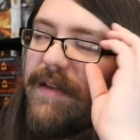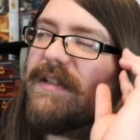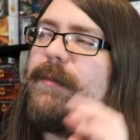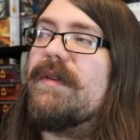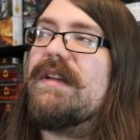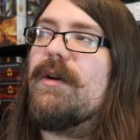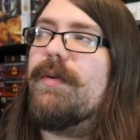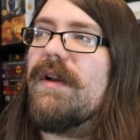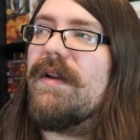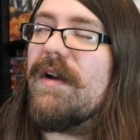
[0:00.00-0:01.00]
They typically don't
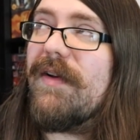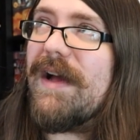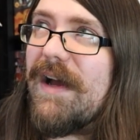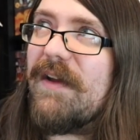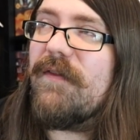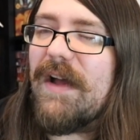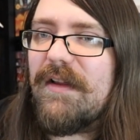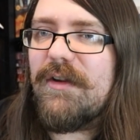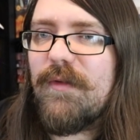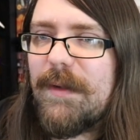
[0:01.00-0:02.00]
put a lot of high
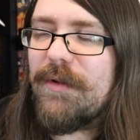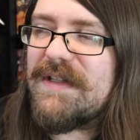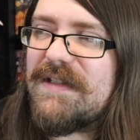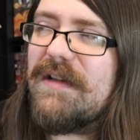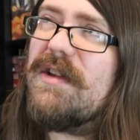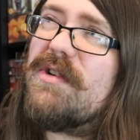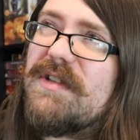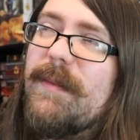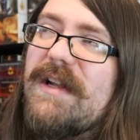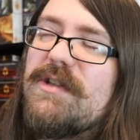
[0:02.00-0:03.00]
value reprints in.
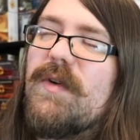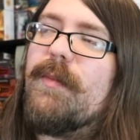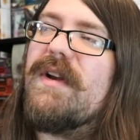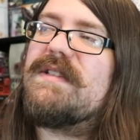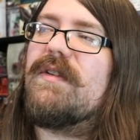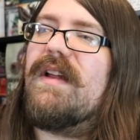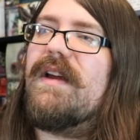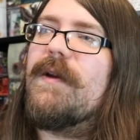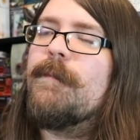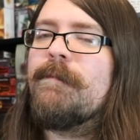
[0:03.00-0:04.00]
Usually Magic reprints are
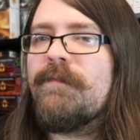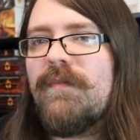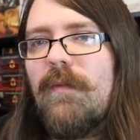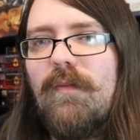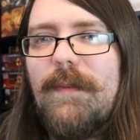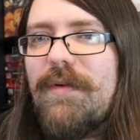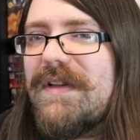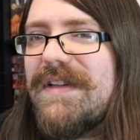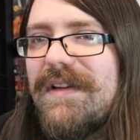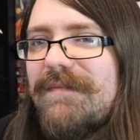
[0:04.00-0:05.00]
like, we
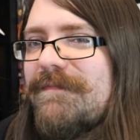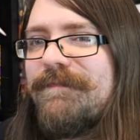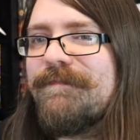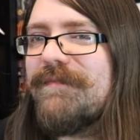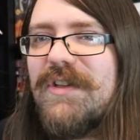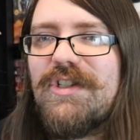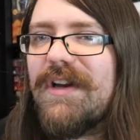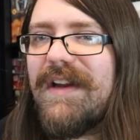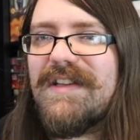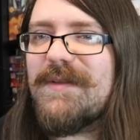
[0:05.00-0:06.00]
printed
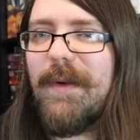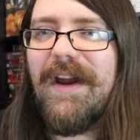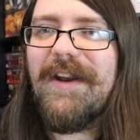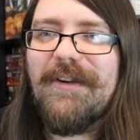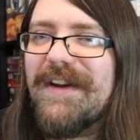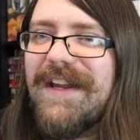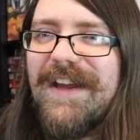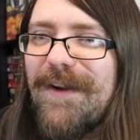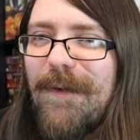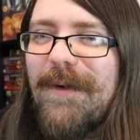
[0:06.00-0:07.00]
Giant Spider
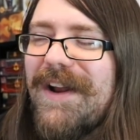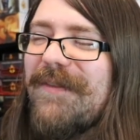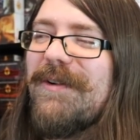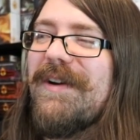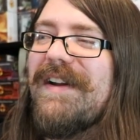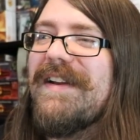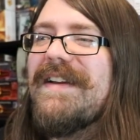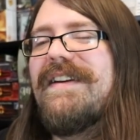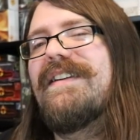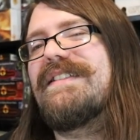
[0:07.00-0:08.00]
again or whatever, right?
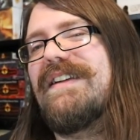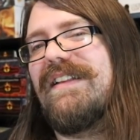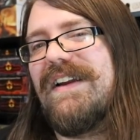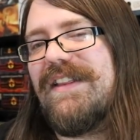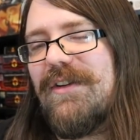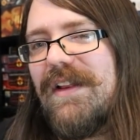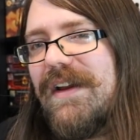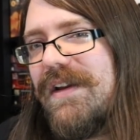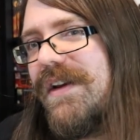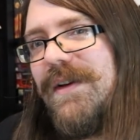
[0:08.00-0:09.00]
It's not like they're
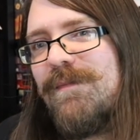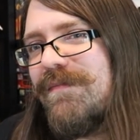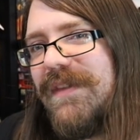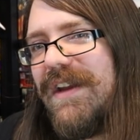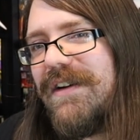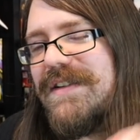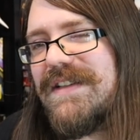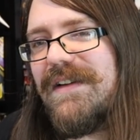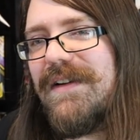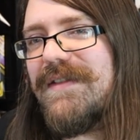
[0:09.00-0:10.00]
like,
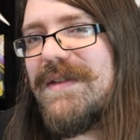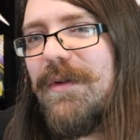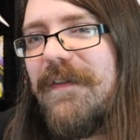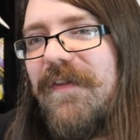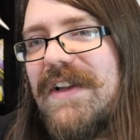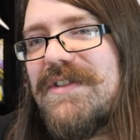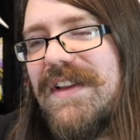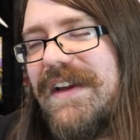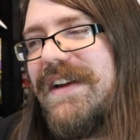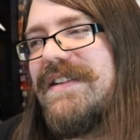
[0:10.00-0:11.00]
Here's uh, here's some more fetch
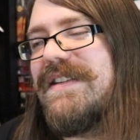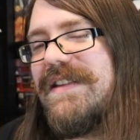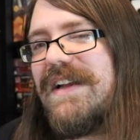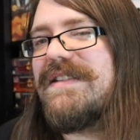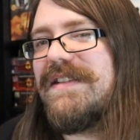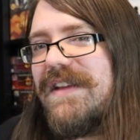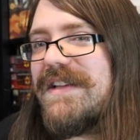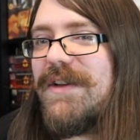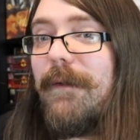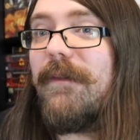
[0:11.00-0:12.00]
lands. That's
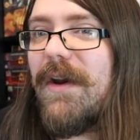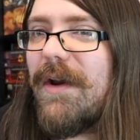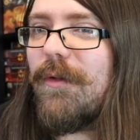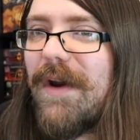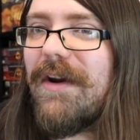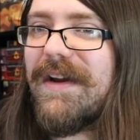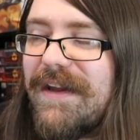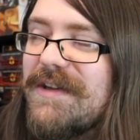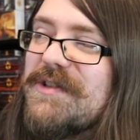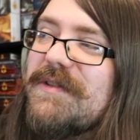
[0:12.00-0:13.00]
that's a very rare
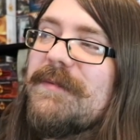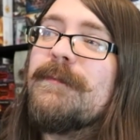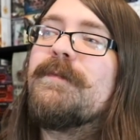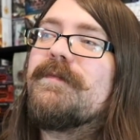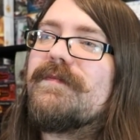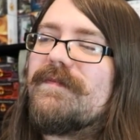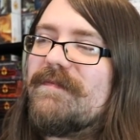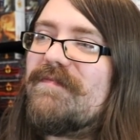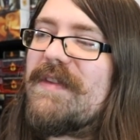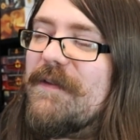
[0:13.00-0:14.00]
occasion
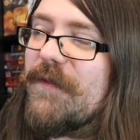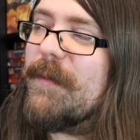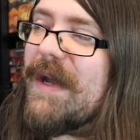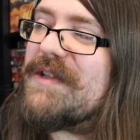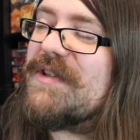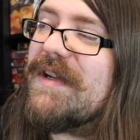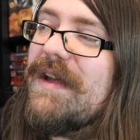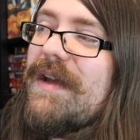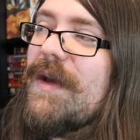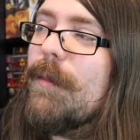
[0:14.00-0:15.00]
for
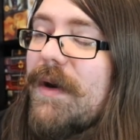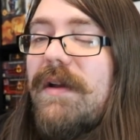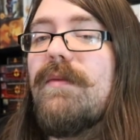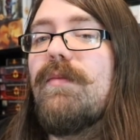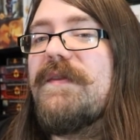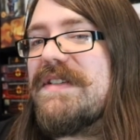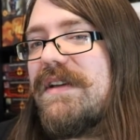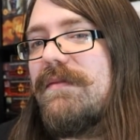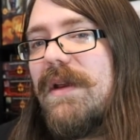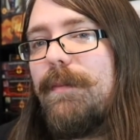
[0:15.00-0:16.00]
Magic. But we've
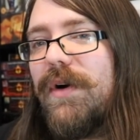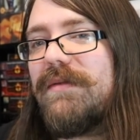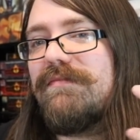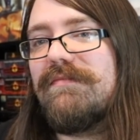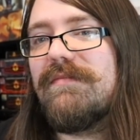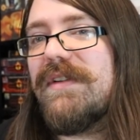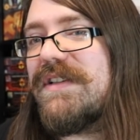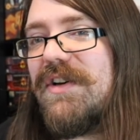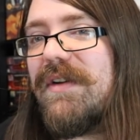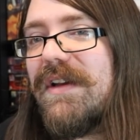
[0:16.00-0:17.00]
seen them put
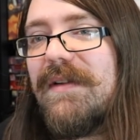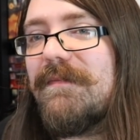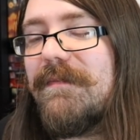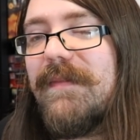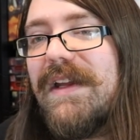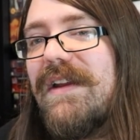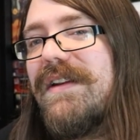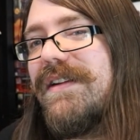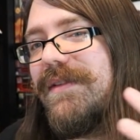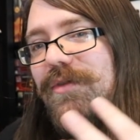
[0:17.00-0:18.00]
the Tunic
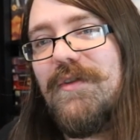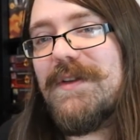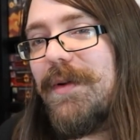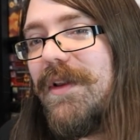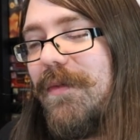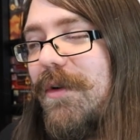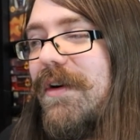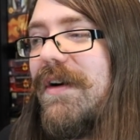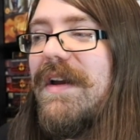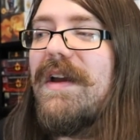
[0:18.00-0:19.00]
in Crucible of
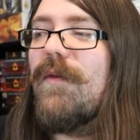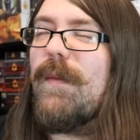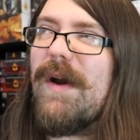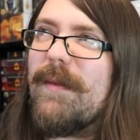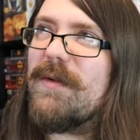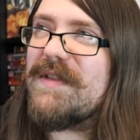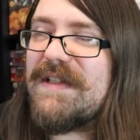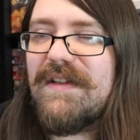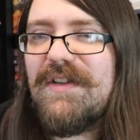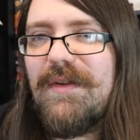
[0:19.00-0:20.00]
War. We probably won't
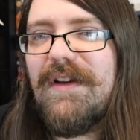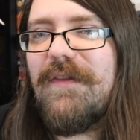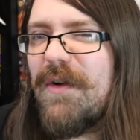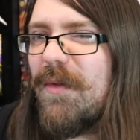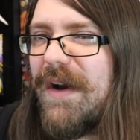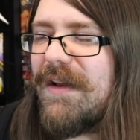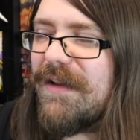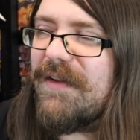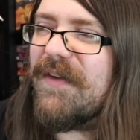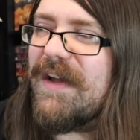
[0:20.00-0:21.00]
see the Tunic for a
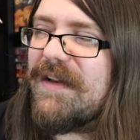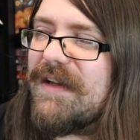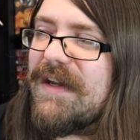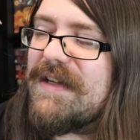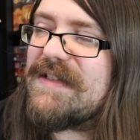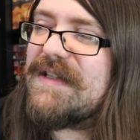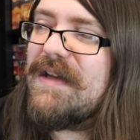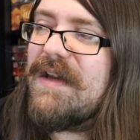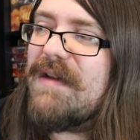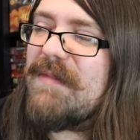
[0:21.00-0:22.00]
while, if I had to guess.
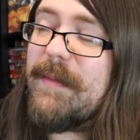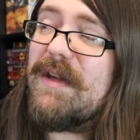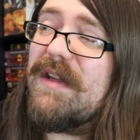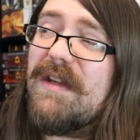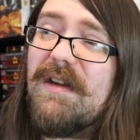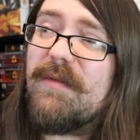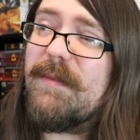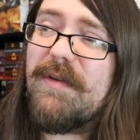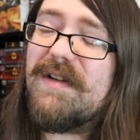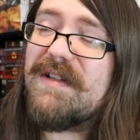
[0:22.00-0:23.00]
Maybe a
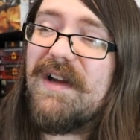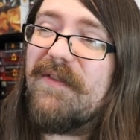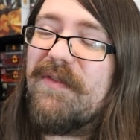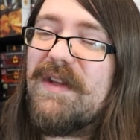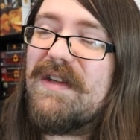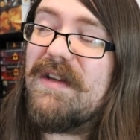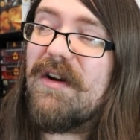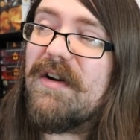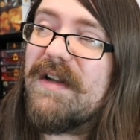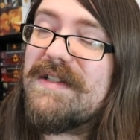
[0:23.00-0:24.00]
reprint of the
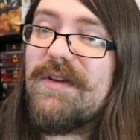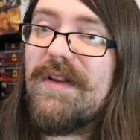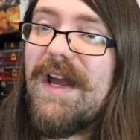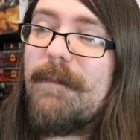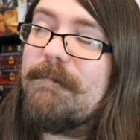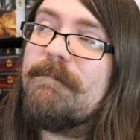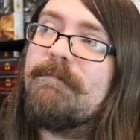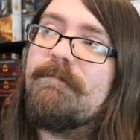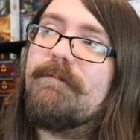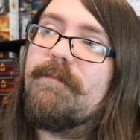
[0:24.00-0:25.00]
Arcanite Skullcap?
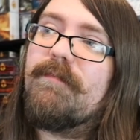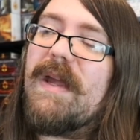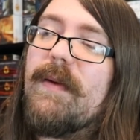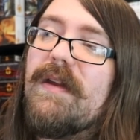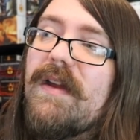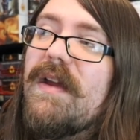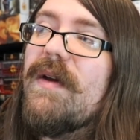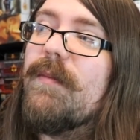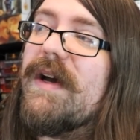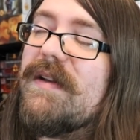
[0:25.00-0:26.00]
Hmm, maybe.
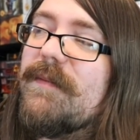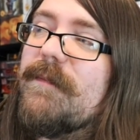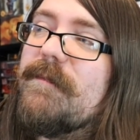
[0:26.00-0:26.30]
But